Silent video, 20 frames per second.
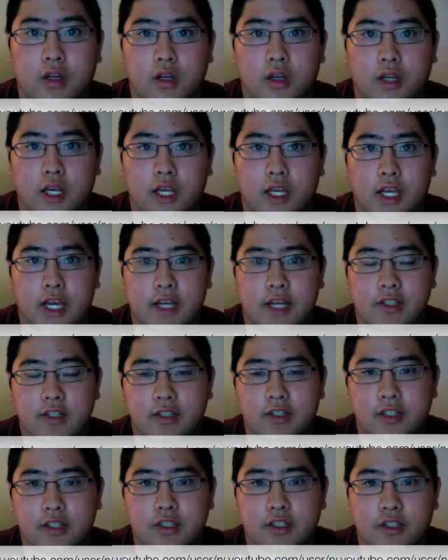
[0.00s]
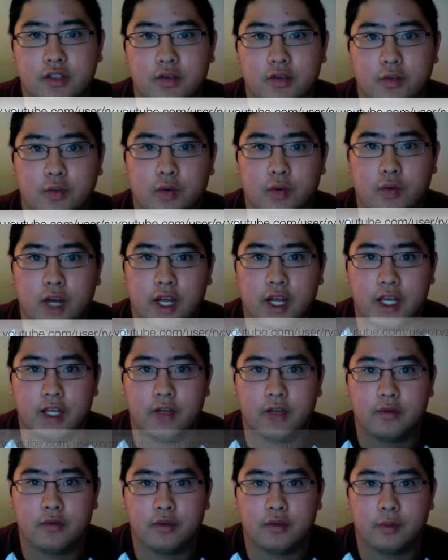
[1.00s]
Hey guys, this is
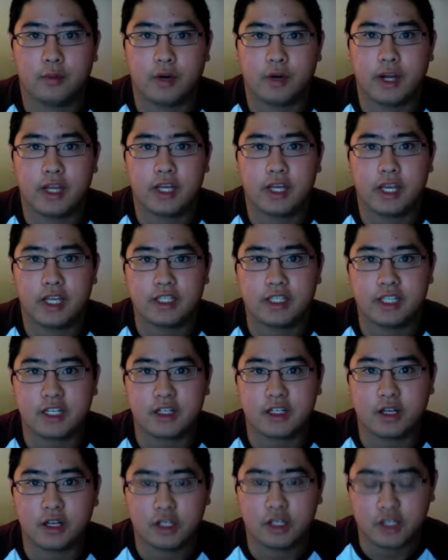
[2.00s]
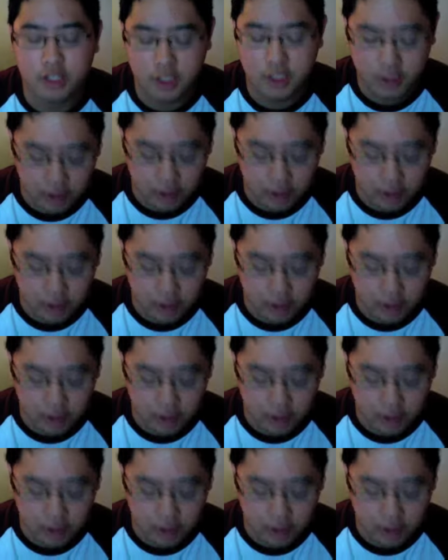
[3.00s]
Ryan from Ryan K Technology,